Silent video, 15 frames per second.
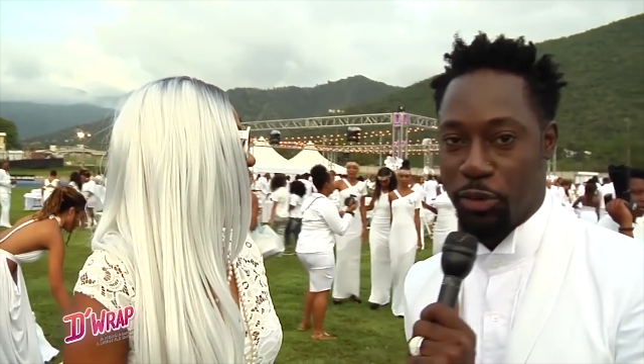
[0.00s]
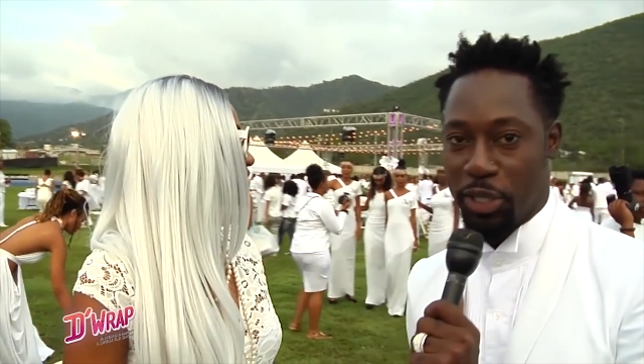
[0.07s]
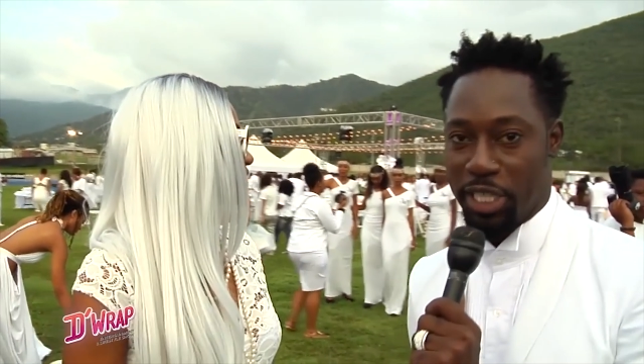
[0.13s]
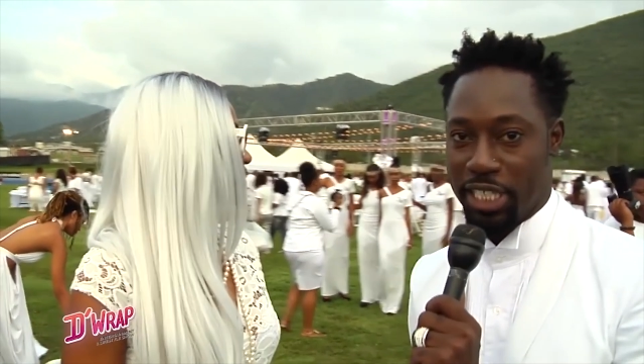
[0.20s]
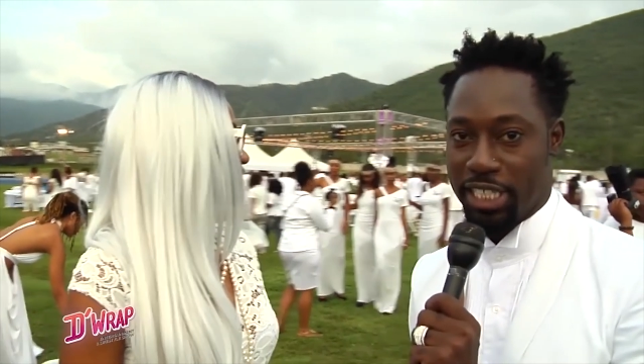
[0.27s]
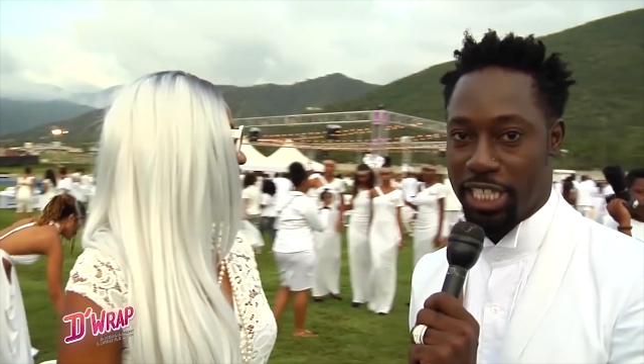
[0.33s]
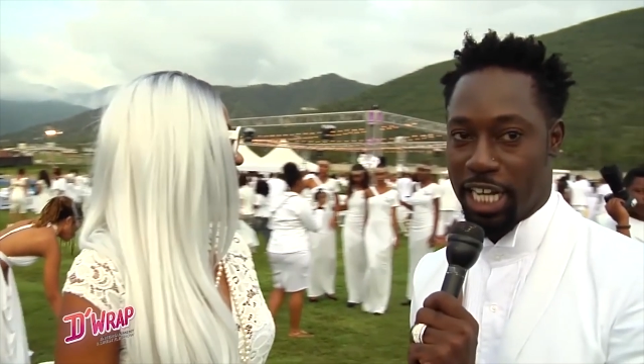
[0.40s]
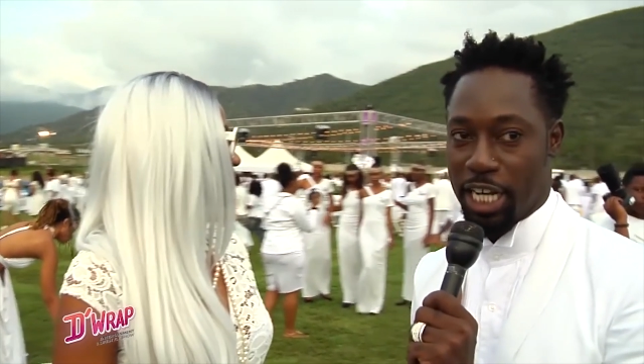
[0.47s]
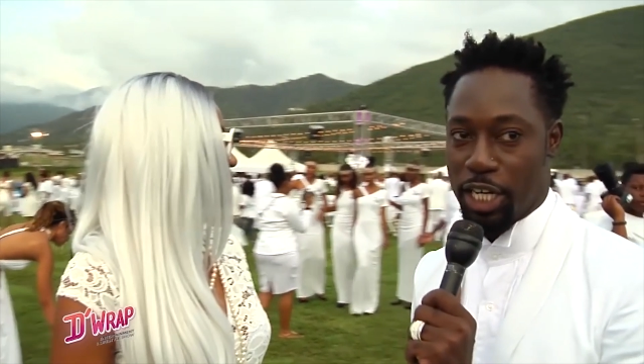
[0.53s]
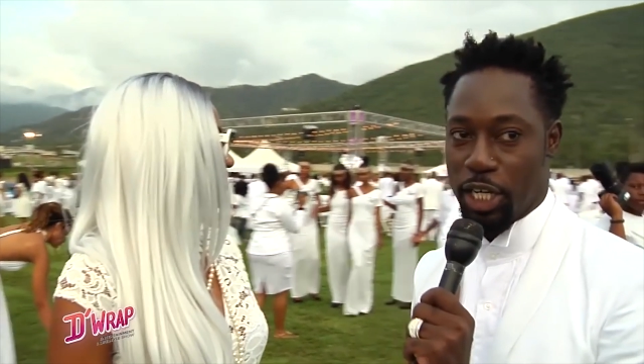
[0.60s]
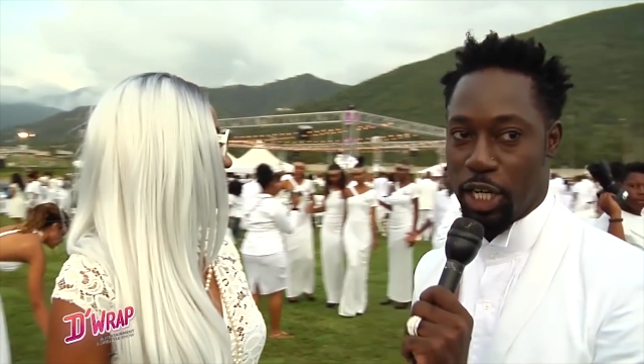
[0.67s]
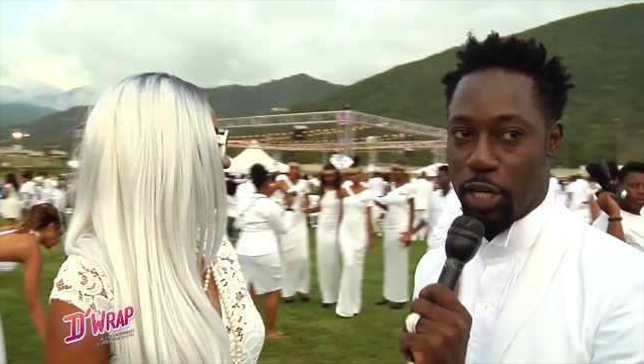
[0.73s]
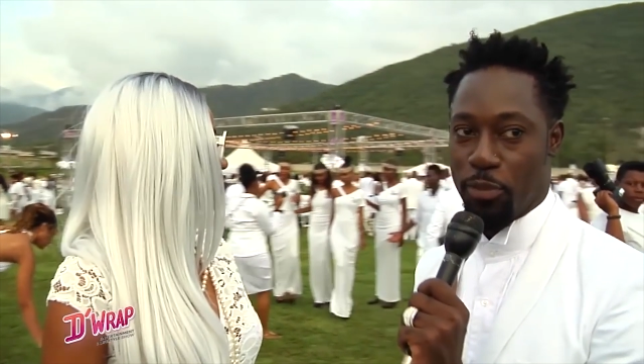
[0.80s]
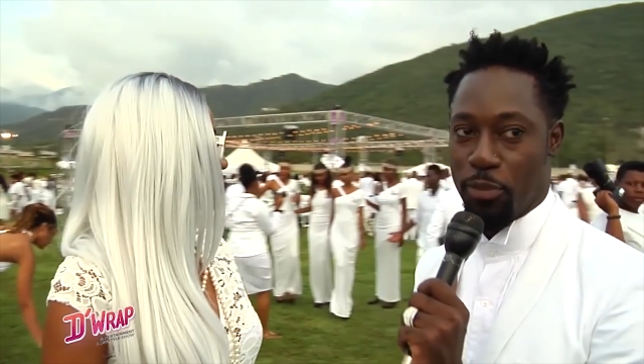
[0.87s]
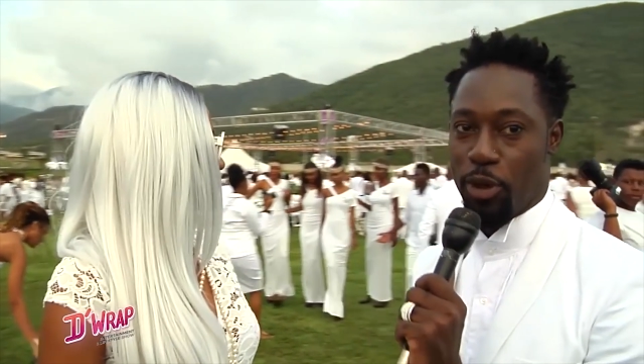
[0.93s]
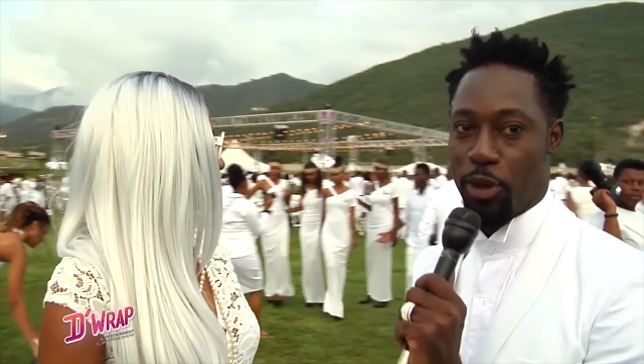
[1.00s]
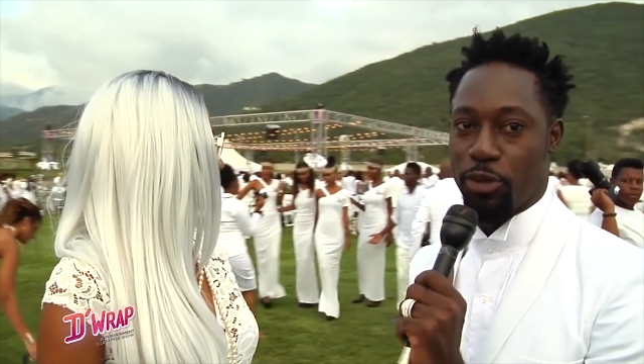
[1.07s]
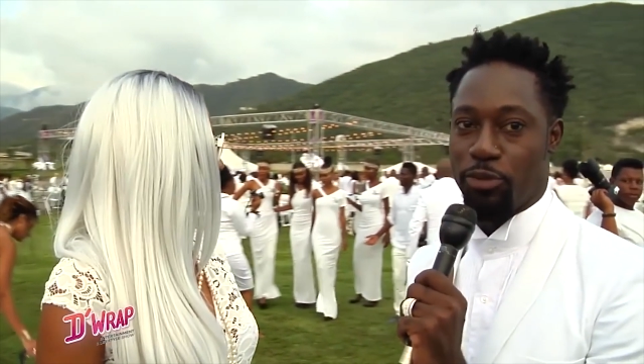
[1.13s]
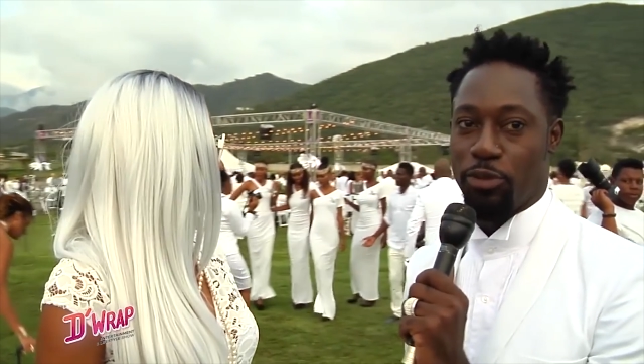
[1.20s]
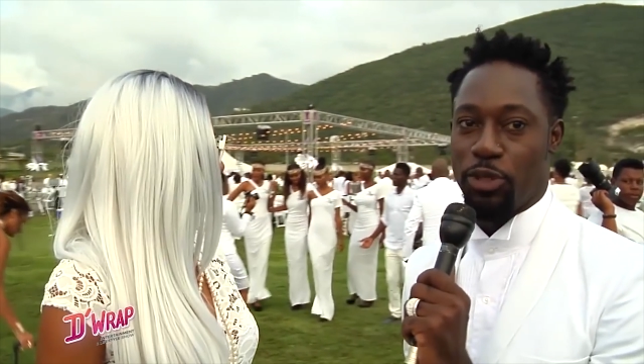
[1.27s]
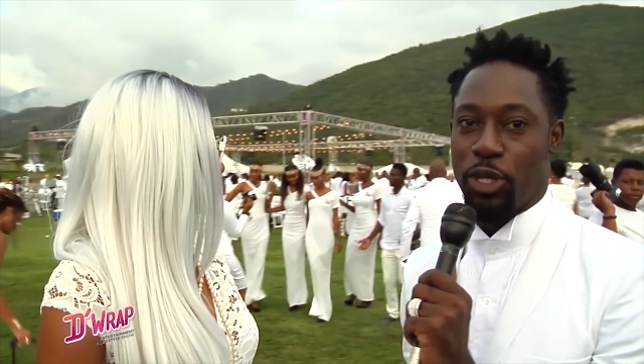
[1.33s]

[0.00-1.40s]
Brown, according to the police,